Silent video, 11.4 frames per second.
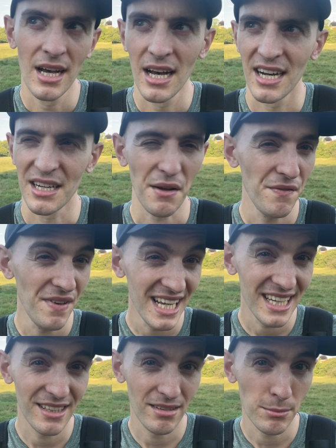and I think
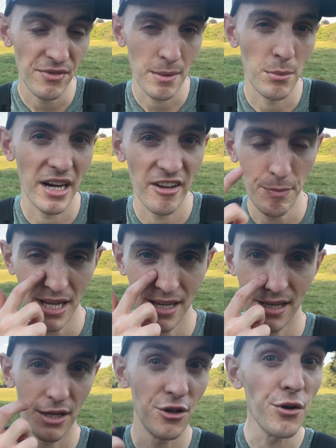some of them might have been
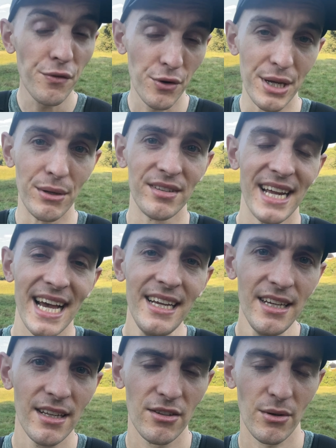new for you today,
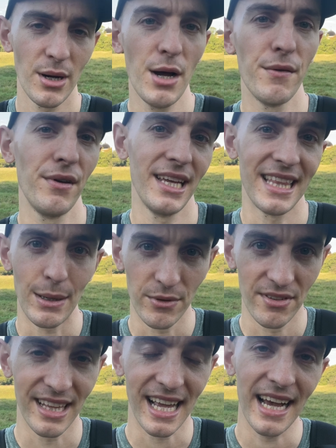so hopefully that was
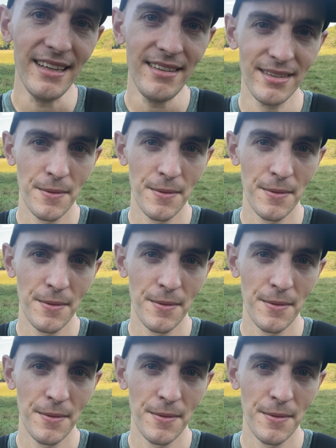the case.